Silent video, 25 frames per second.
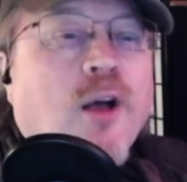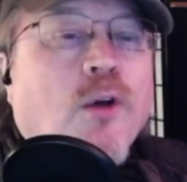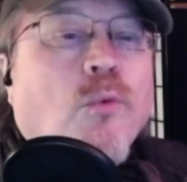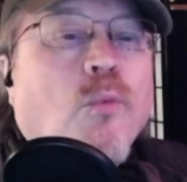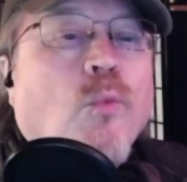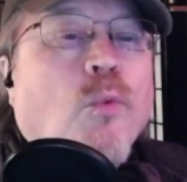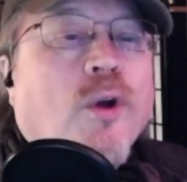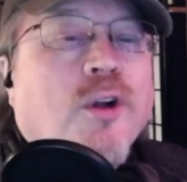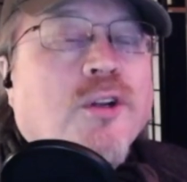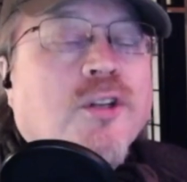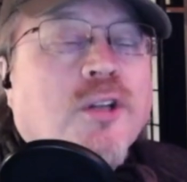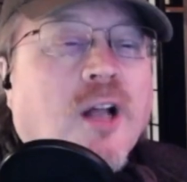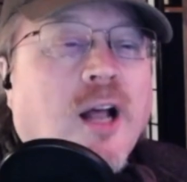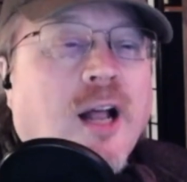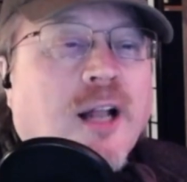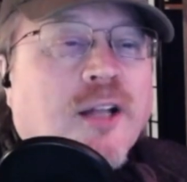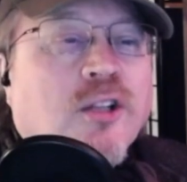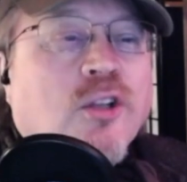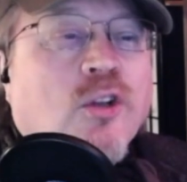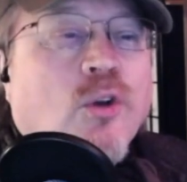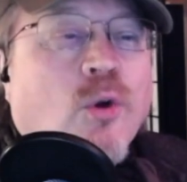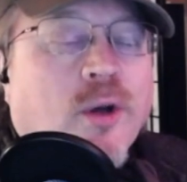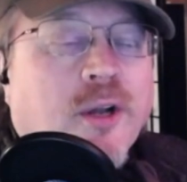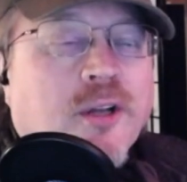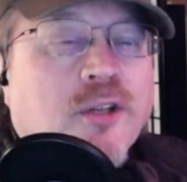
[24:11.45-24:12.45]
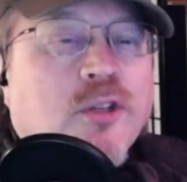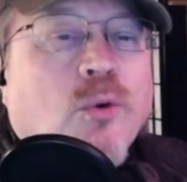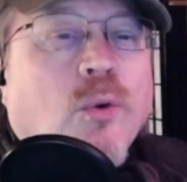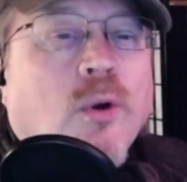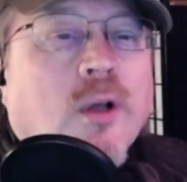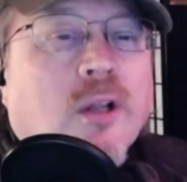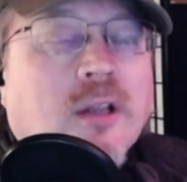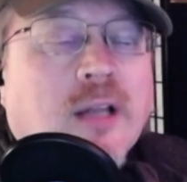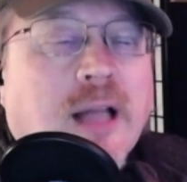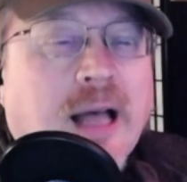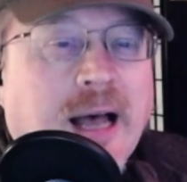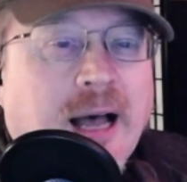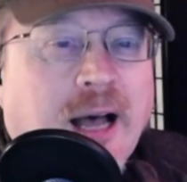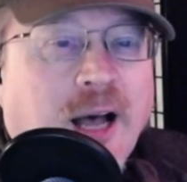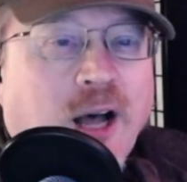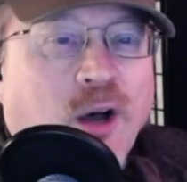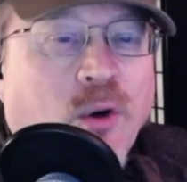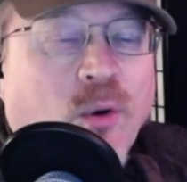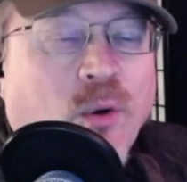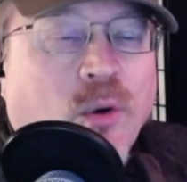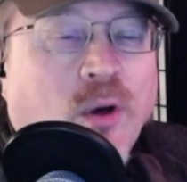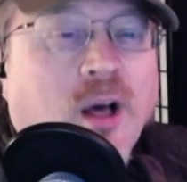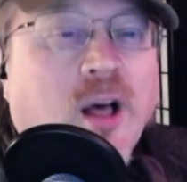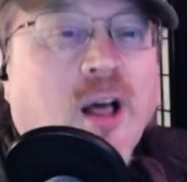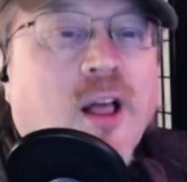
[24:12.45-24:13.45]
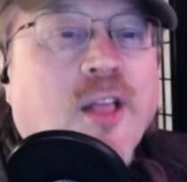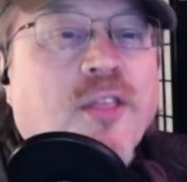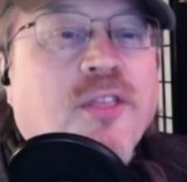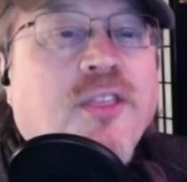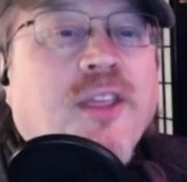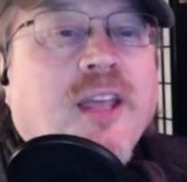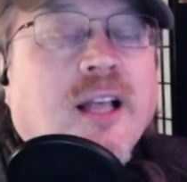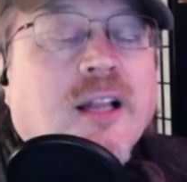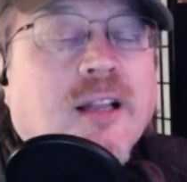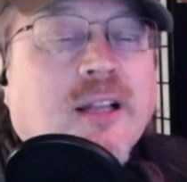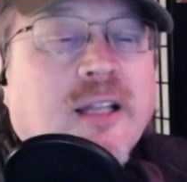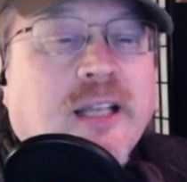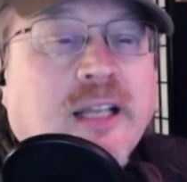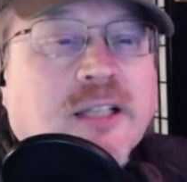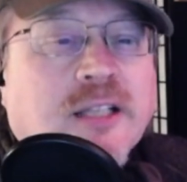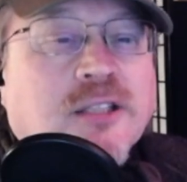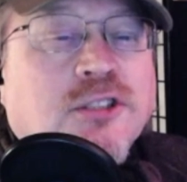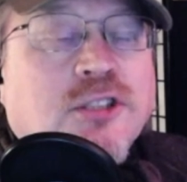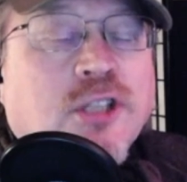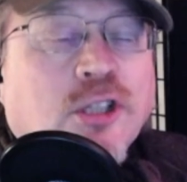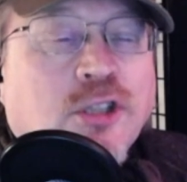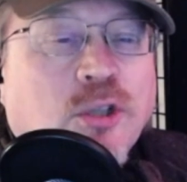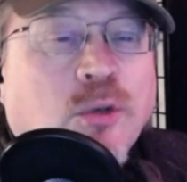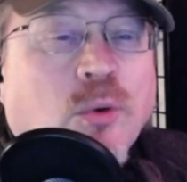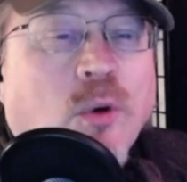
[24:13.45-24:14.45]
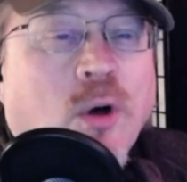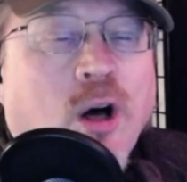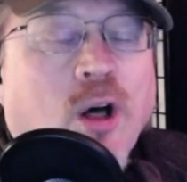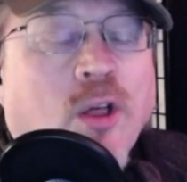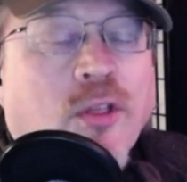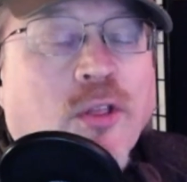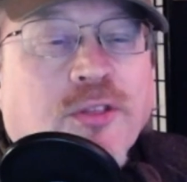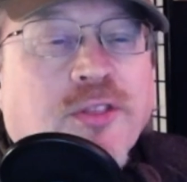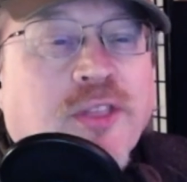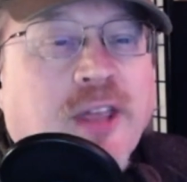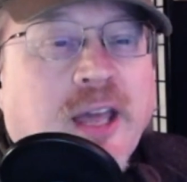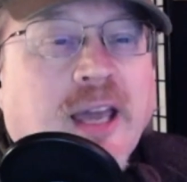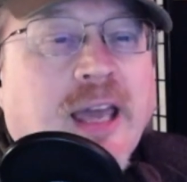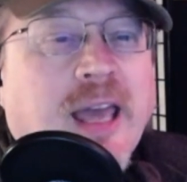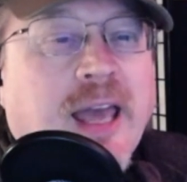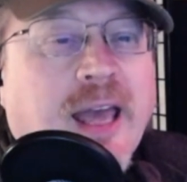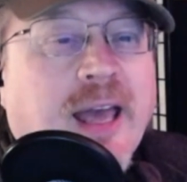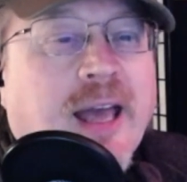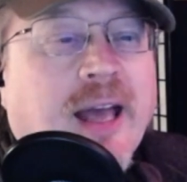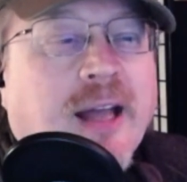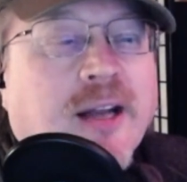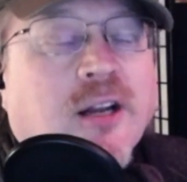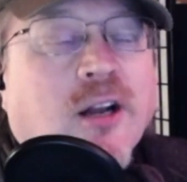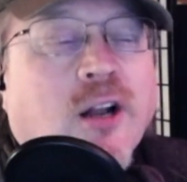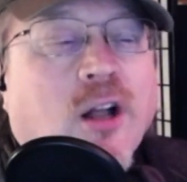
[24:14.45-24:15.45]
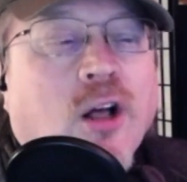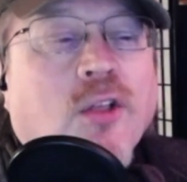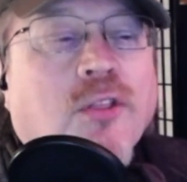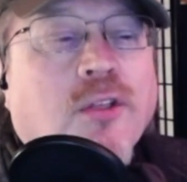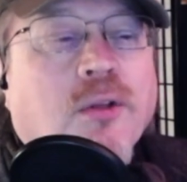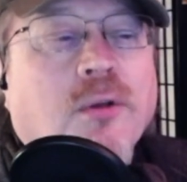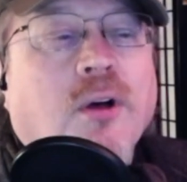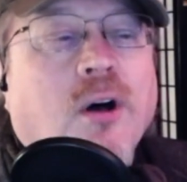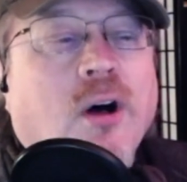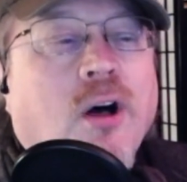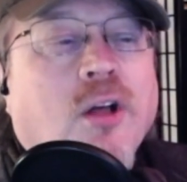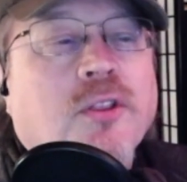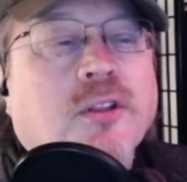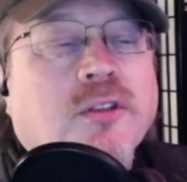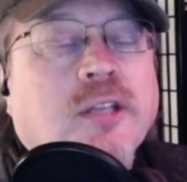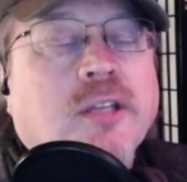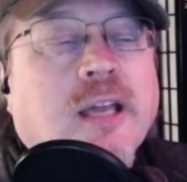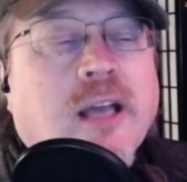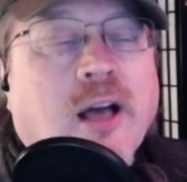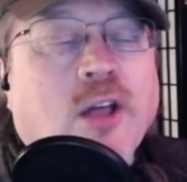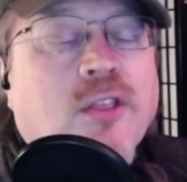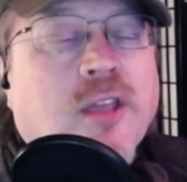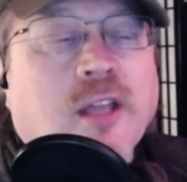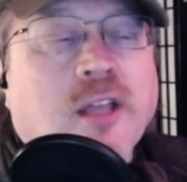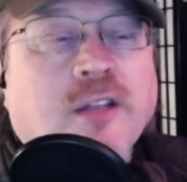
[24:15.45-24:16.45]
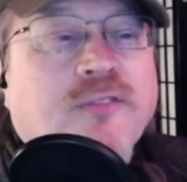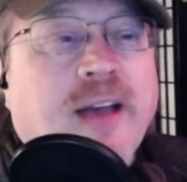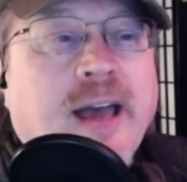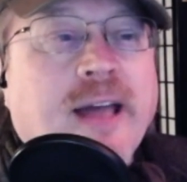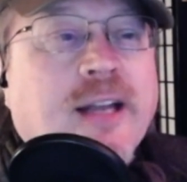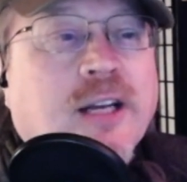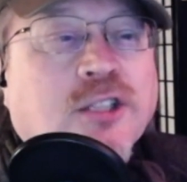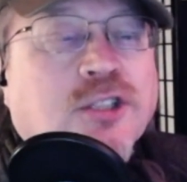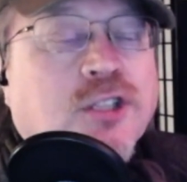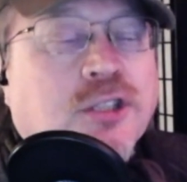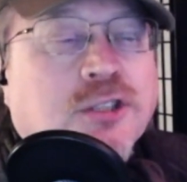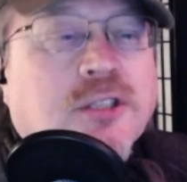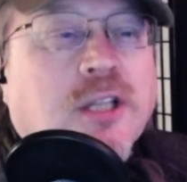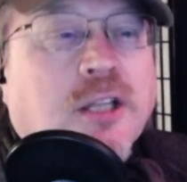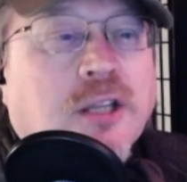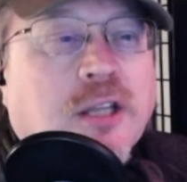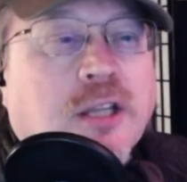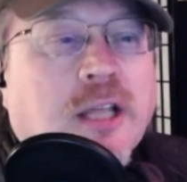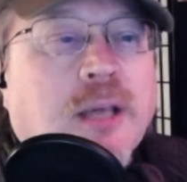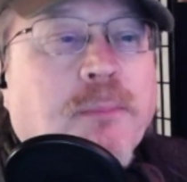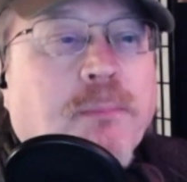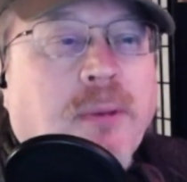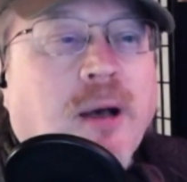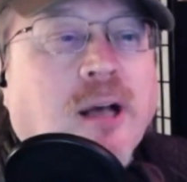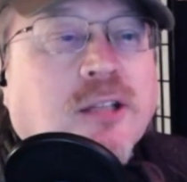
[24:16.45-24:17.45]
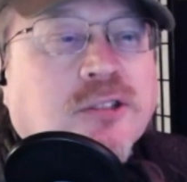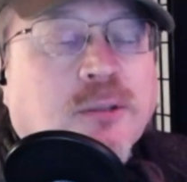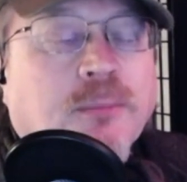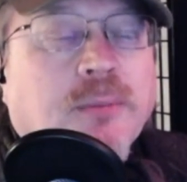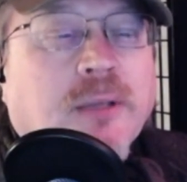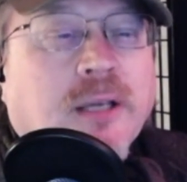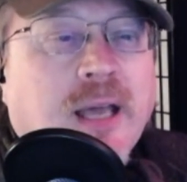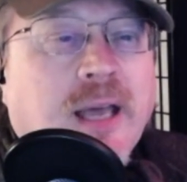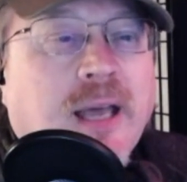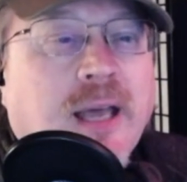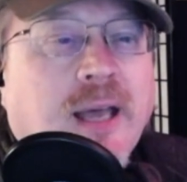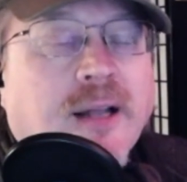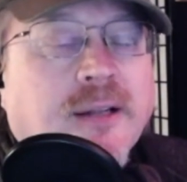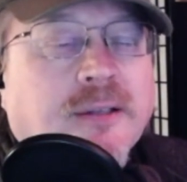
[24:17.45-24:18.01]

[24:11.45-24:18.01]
We're not going to allow the elites to do all that they can and all the all the, take all the advantages that they possibly can.